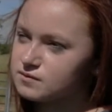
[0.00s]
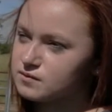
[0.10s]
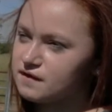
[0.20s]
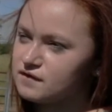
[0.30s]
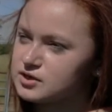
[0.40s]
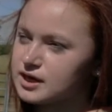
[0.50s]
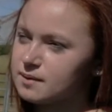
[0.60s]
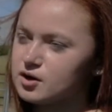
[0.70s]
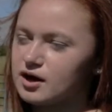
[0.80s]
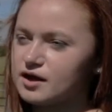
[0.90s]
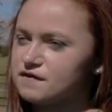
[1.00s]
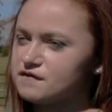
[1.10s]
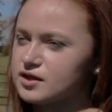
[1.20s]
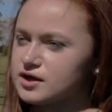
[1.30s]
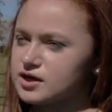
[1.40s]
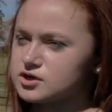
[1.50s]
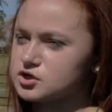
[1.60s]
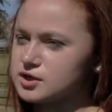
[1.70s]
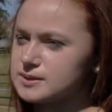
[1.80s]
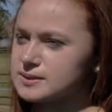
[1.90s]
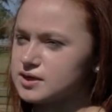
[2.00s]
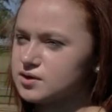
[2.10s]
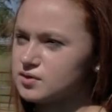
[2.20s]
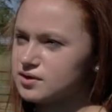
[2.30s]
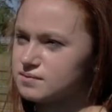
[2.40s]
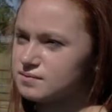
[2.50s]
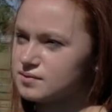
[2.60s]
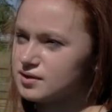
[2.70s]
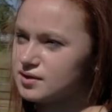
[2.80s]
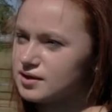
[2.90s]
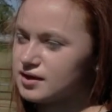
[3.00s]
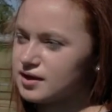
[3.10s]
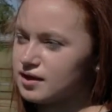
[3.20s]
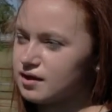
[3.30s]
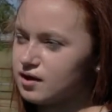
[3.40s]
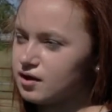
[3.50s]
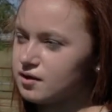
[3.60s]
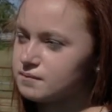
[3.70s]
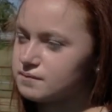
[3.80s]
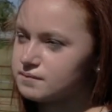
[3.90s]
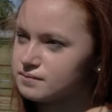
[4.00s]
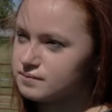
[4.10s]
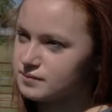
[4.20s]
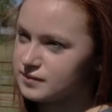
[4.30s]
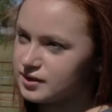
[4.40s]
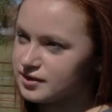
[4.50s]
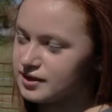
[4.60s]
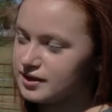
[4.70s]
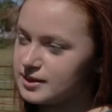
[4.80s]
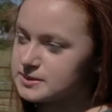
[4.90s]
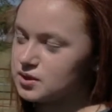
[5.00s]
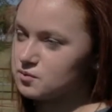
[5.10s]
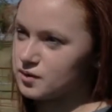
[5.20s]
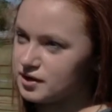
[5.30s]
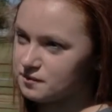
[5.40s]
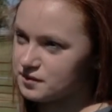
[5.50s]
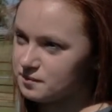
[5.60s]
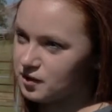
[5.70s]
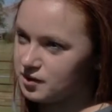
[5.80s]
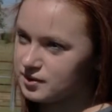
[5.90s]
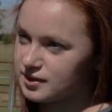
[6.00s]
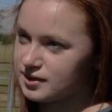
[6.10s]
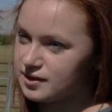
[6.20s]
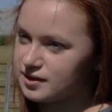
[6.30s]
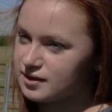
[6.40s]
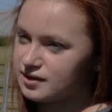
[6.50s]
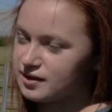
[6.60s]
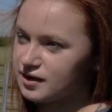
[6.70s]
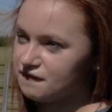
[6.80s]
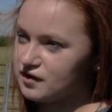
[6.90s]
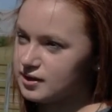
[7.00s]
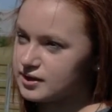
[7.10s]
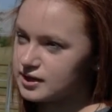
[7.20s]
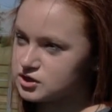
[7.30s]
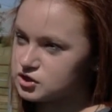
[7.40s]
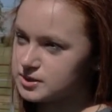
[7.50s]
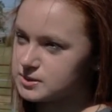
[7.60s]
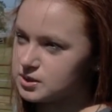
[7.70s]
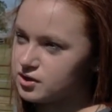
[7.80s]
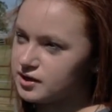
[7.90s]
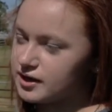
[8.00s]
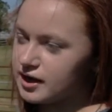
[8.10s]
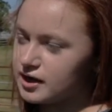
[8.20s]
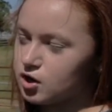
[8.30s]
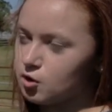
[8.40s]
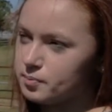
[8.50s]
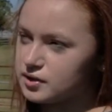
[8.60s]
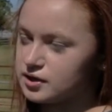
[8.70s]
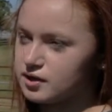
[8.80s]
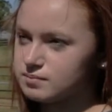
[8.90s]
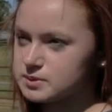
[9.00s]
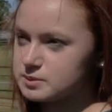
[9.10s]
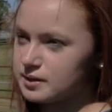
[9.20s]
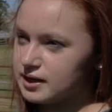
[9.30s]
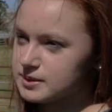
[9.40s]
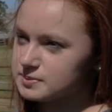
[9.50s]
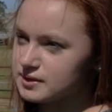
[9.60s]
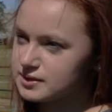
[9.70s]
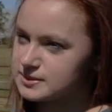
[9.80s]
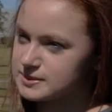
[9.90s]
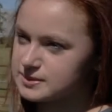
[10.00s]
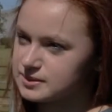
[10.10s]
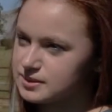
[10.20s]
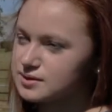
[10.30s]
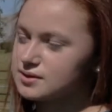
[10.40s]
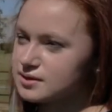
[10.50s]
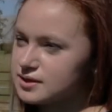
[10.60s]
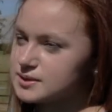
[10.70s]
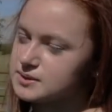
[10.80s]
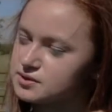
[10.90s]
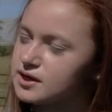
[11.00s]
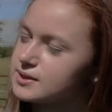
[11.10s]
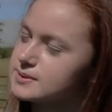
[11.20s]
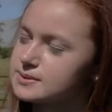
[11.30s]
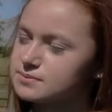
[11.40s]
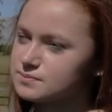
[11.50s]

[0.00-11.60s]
when I first came here, I didn't feel like I could trust anyone. Okay. Um, and then I started working with Molly, and I felt like I could trust her, and I kind of opened up to my house parents. Okay. And to you guys.